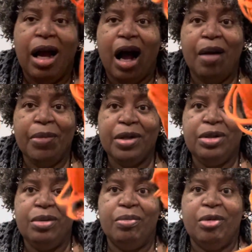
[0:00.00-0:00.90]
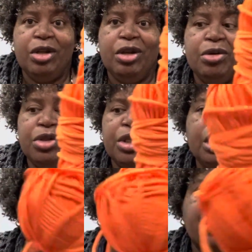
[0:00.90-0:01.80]
I'm gonna use
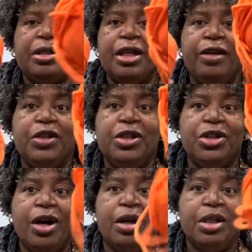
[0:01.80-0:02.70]
this for my safety shawl.